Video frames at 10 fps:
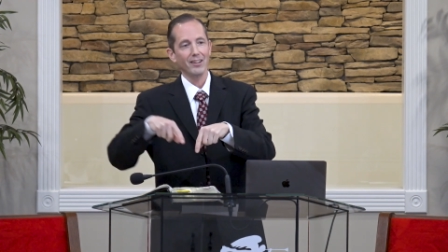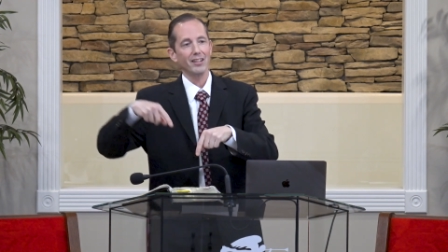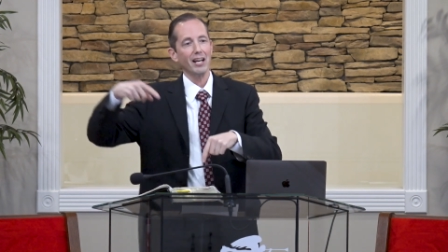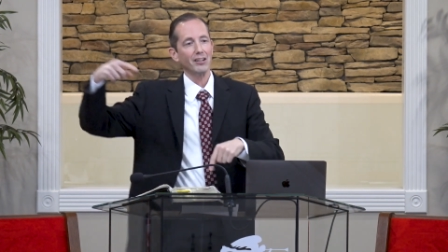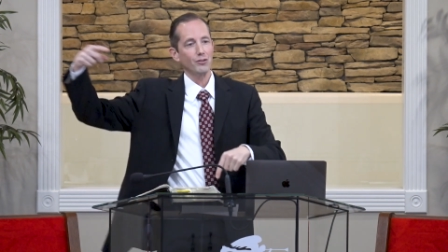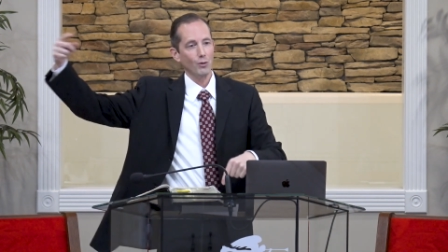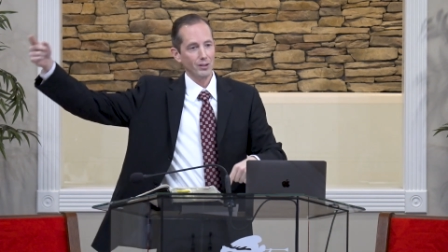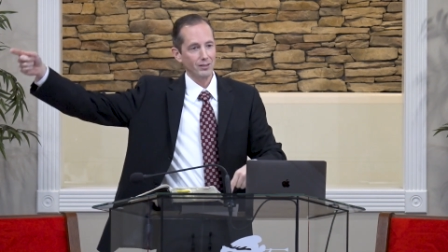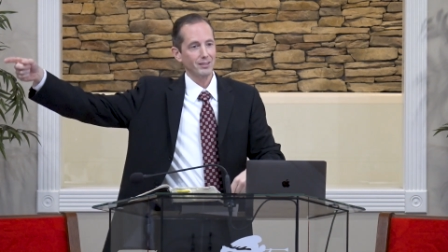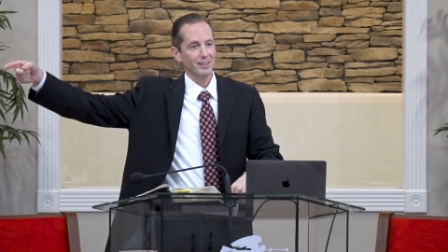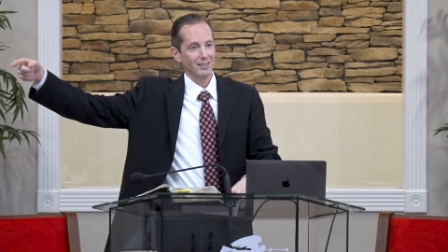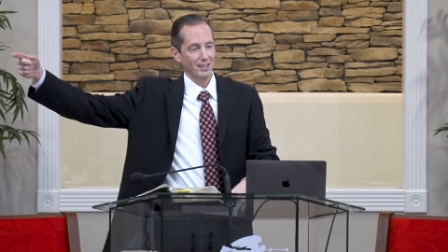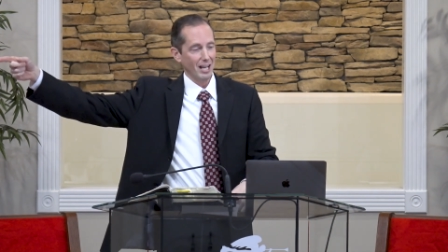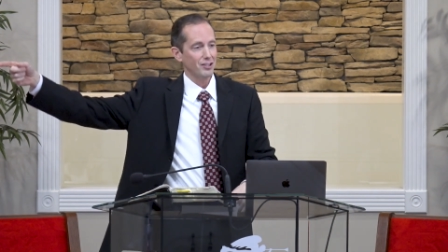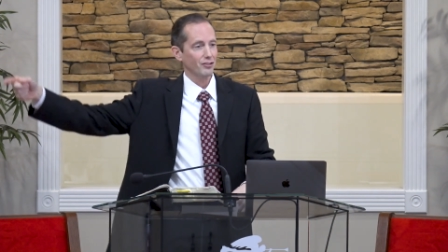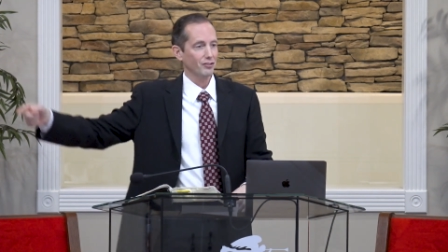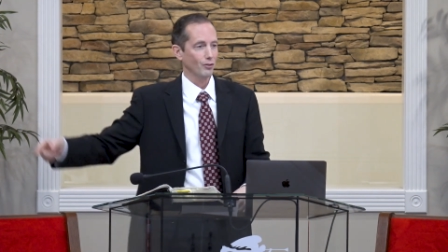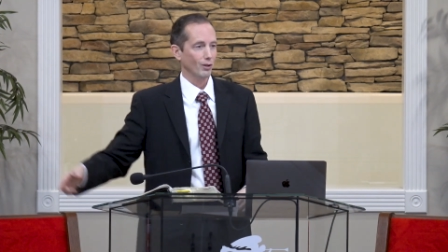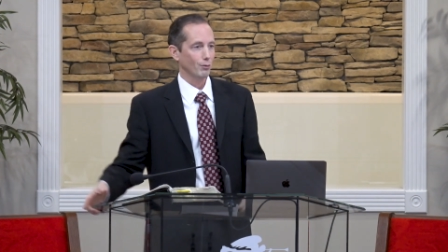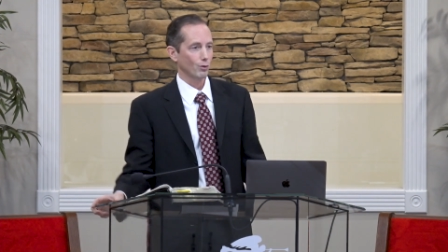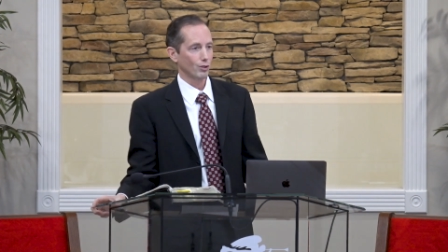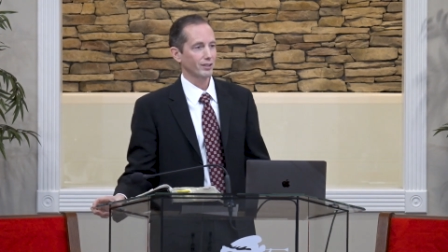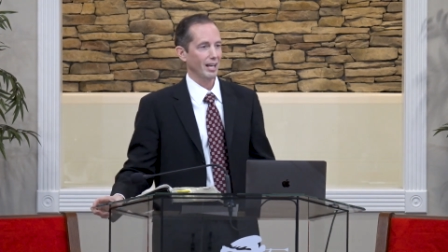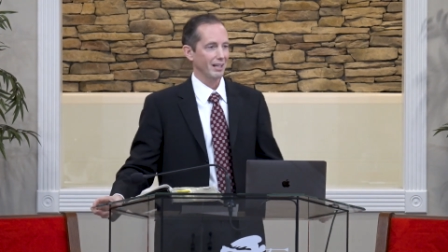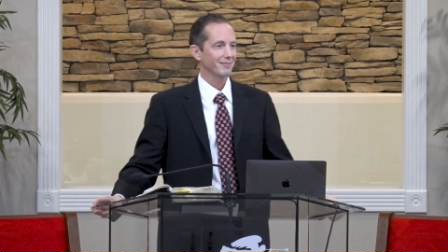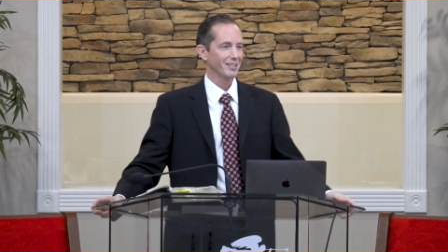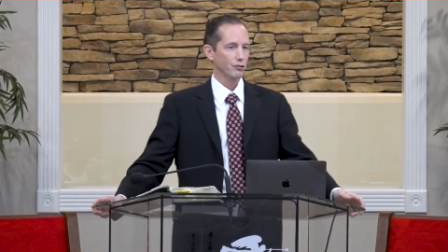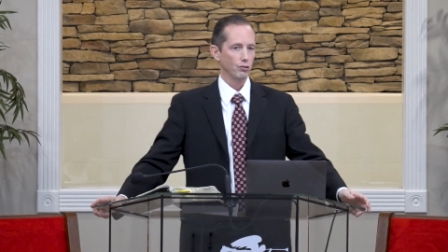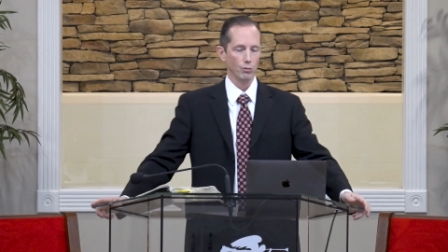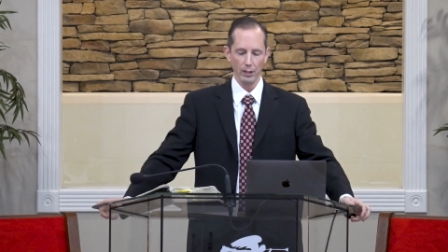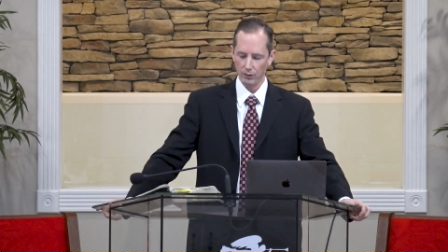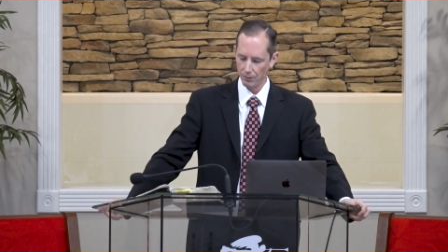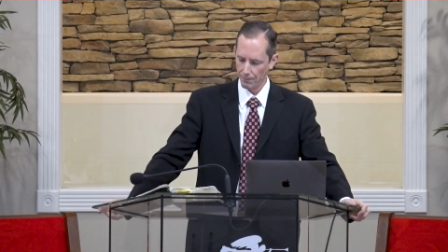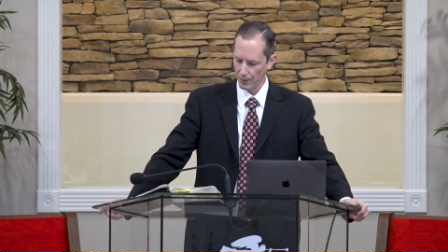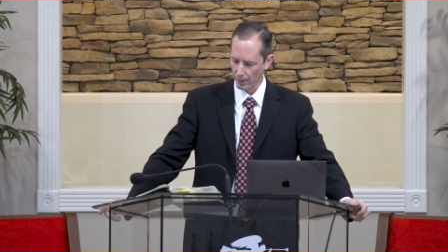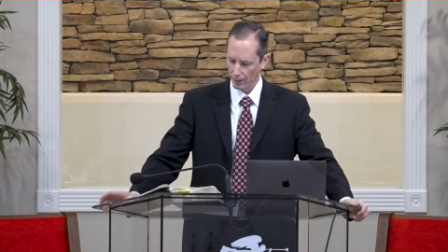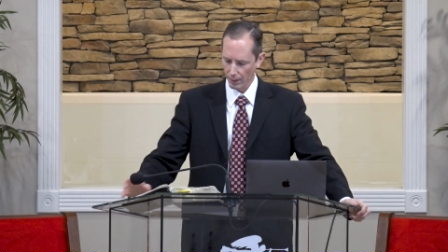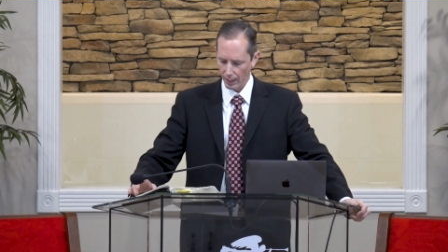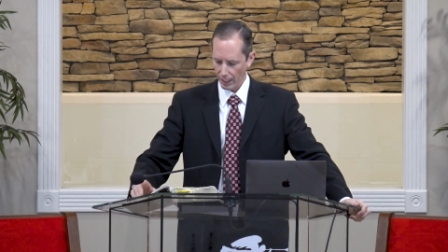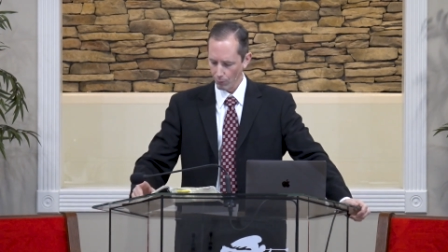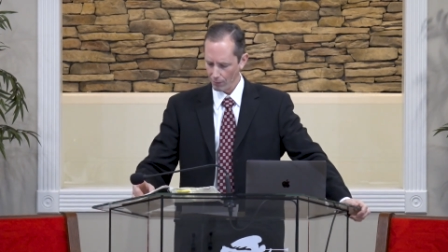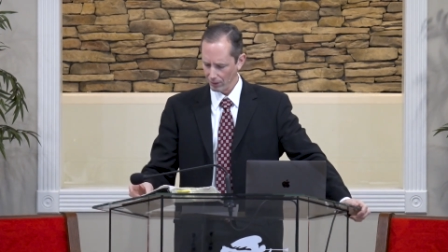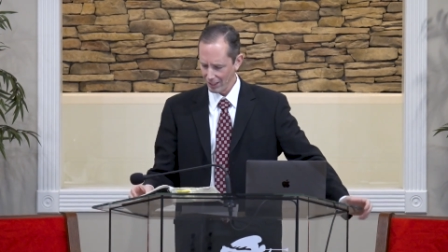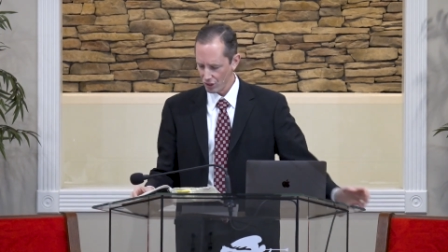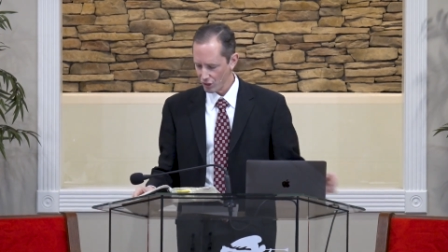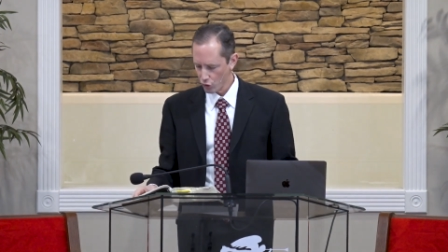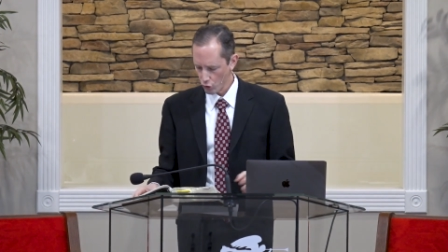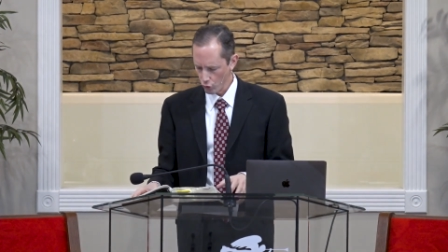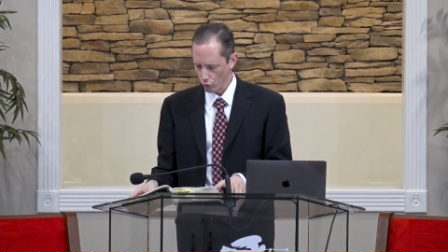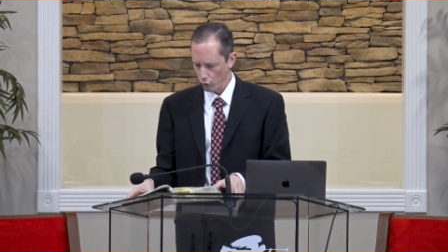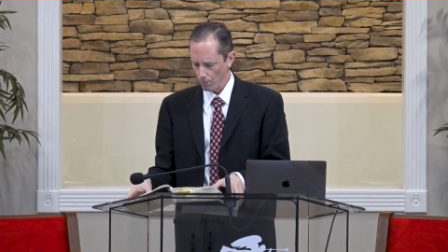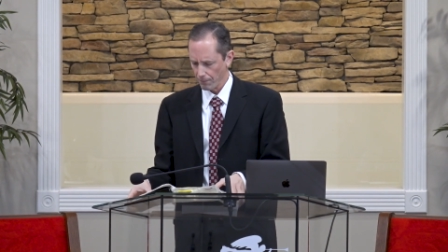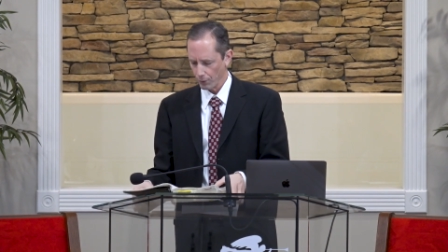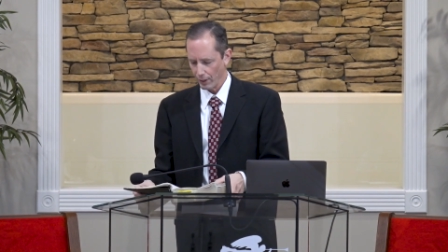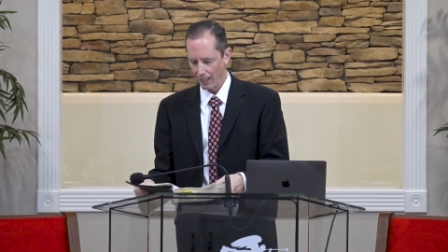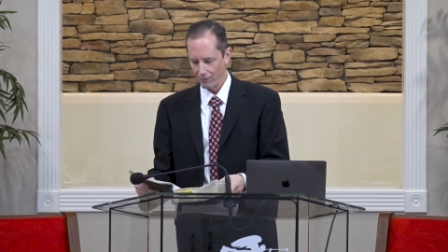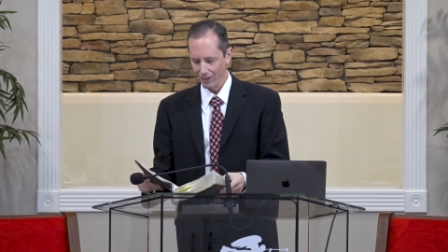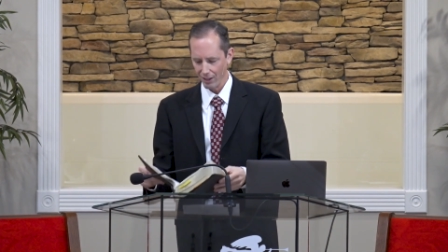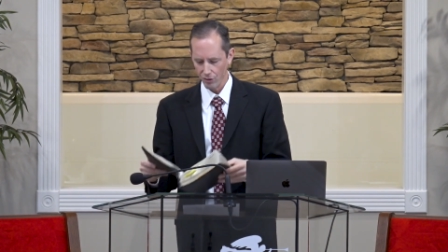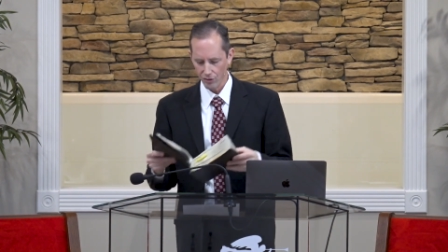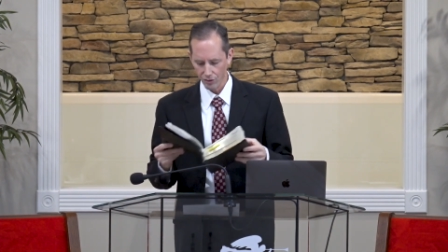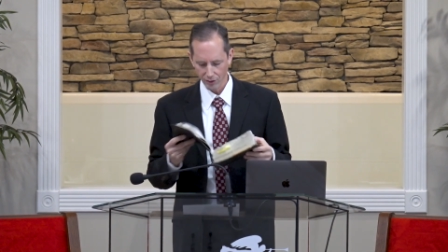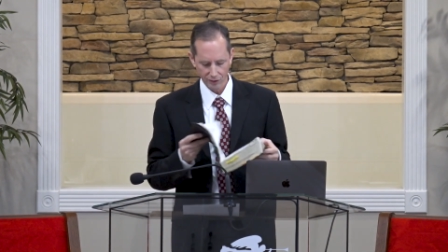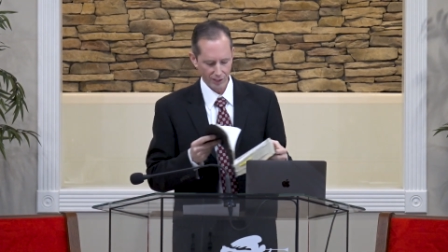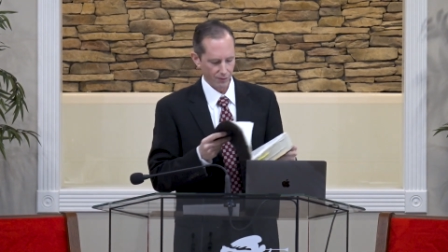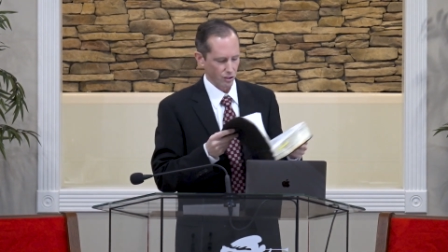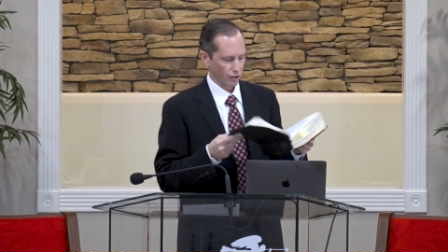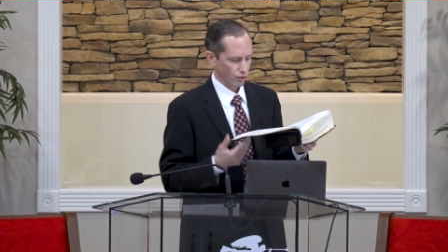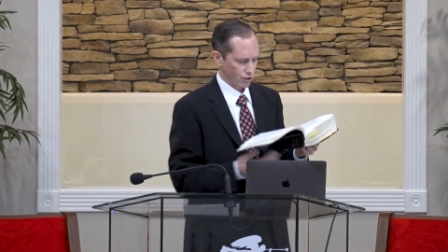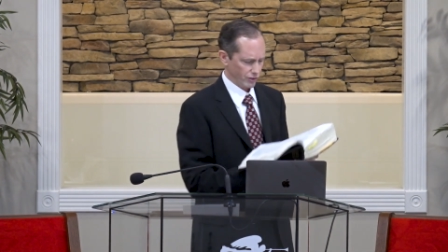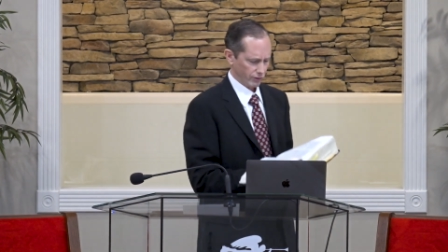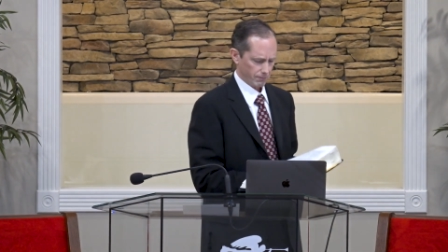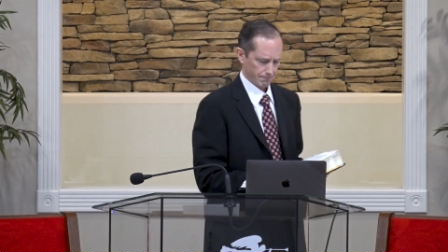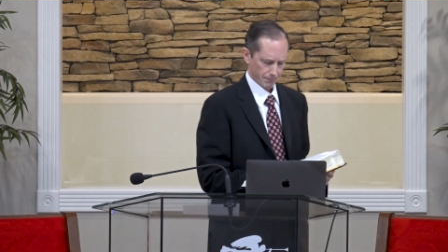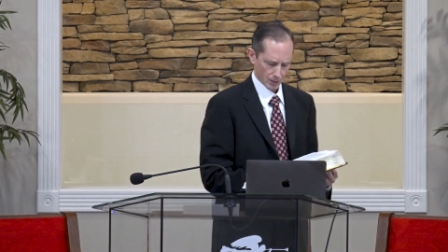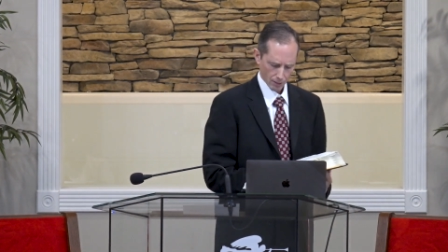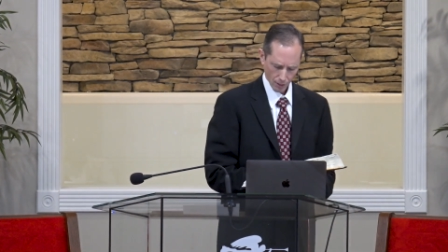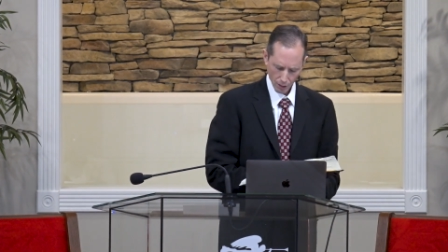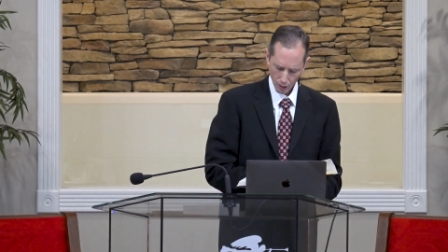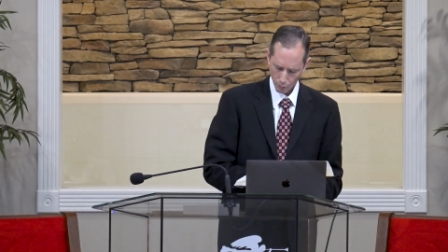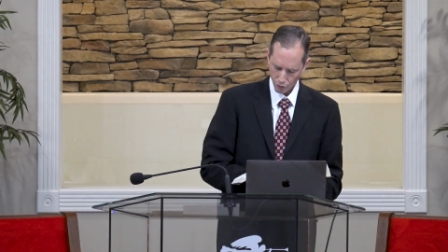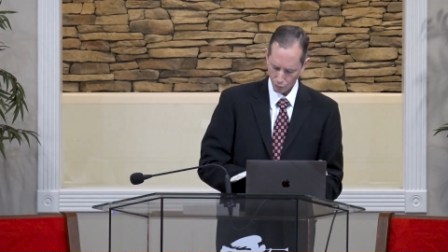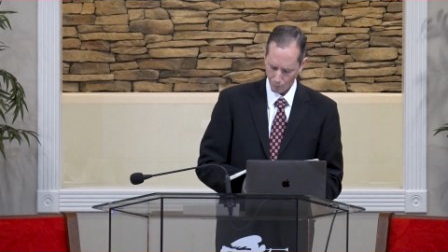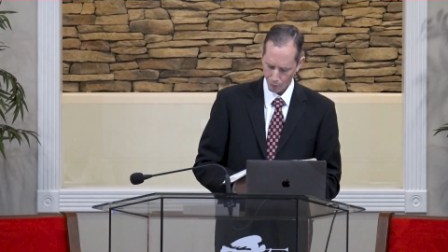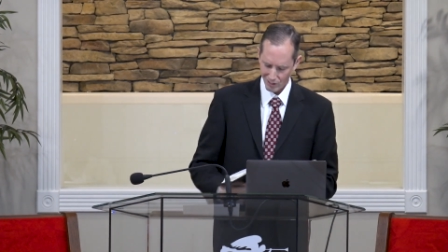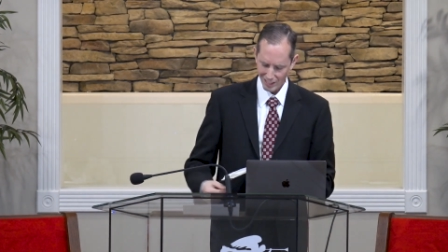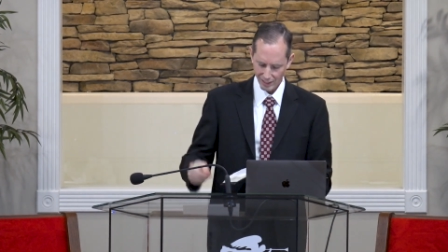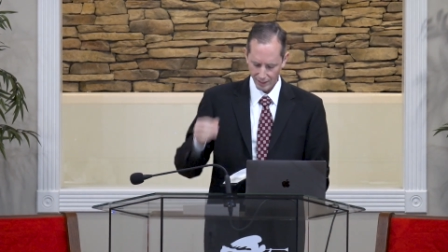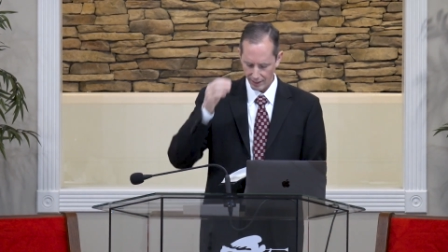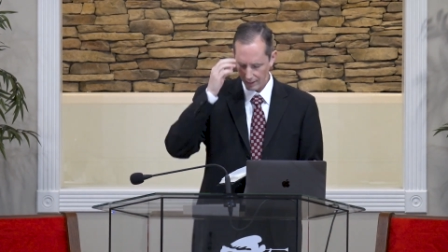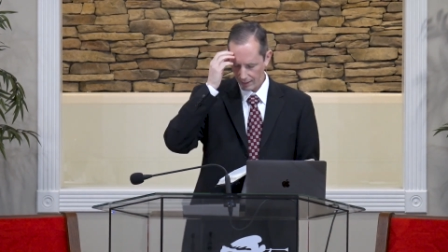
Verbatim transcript: and the next one, Elijah's story, we'll look at in 2 weeks. In Revelation 2, we have letters to the seven churches, which represent